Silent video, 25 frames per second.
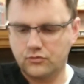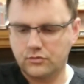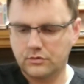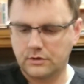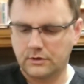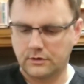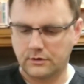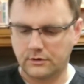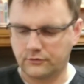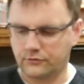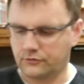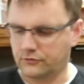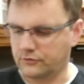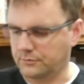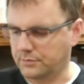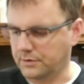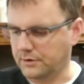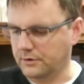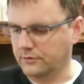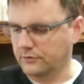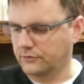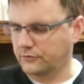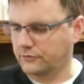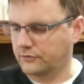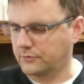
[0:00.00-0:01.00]
It is
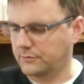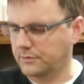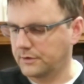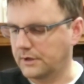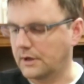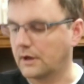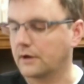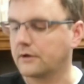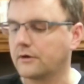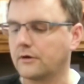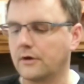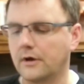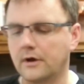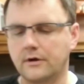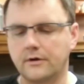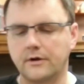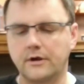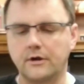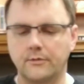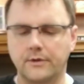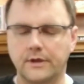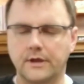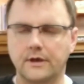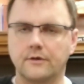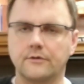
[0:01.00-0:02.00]
supposed to be, oh,
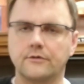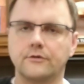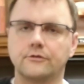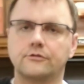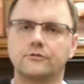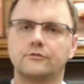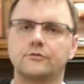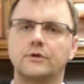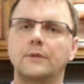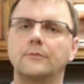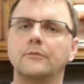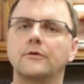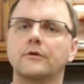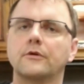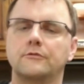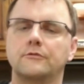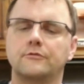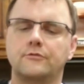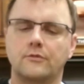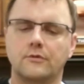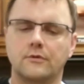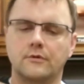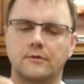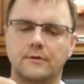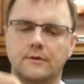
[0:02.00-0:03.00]
here we go. This is what I'm
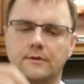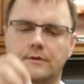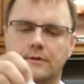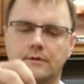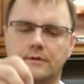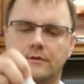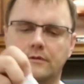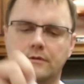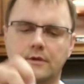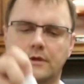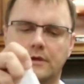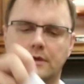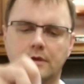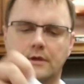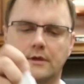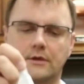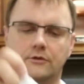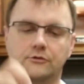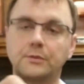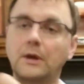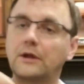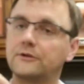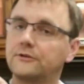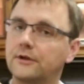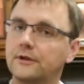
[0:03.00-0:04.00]
for. It's
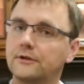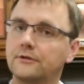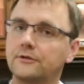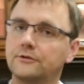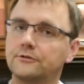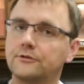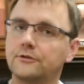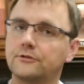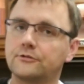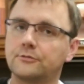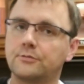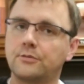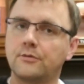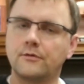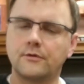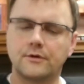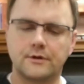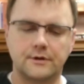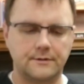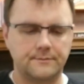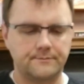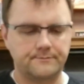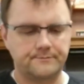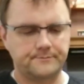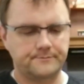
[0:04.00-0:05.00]
about to get a little
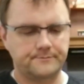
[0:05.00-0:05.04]
disappointed.